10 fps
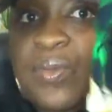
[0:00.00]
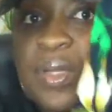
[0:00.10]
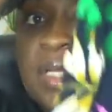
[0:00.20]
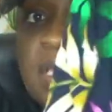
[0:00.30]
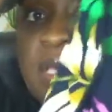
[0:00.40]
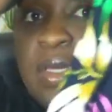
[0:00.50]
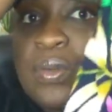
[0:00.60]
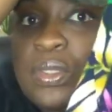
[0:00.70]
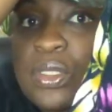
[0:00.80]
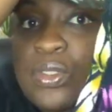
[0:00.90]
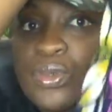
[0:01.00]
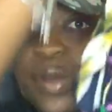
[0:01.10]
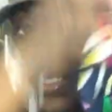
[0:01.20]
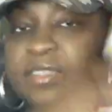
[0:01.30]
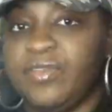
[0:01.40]
really cute
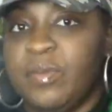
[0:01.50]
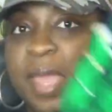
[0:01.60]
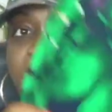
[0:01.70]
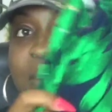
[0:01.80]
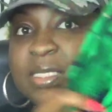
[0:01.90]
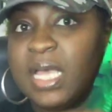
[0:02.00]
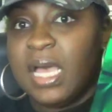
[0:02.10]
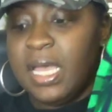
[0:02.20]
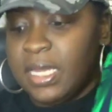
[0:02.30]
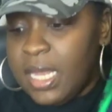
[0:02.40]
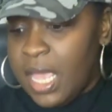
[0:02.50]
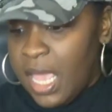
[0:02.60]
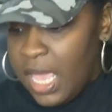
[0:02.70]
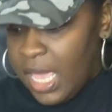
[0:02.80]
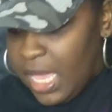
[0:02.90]
dress from Amazon.
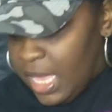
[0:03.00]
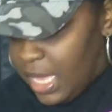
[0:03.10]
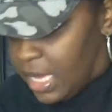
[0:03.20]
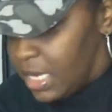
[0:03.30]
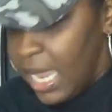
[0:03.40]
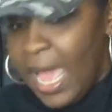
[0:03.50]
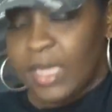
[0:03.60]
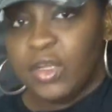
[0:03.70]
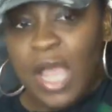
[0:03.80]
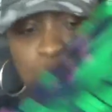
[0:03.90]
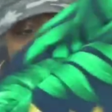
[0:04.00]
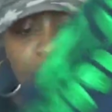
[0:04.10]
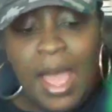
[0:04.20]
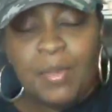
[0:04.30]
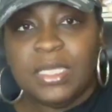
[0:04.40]
And I do not remember
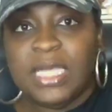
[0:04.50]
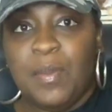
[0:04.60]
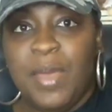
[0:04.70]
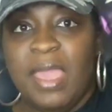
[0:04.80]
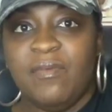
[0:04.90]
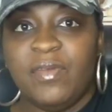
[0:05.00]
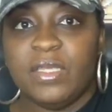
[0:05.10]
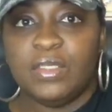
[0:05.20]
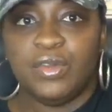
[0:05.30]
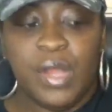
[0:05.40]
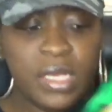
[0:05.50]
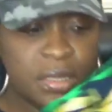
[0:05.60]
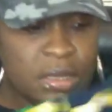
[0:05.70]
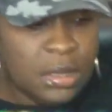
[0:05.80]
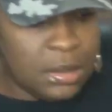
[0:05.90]
how much I paid for this dress.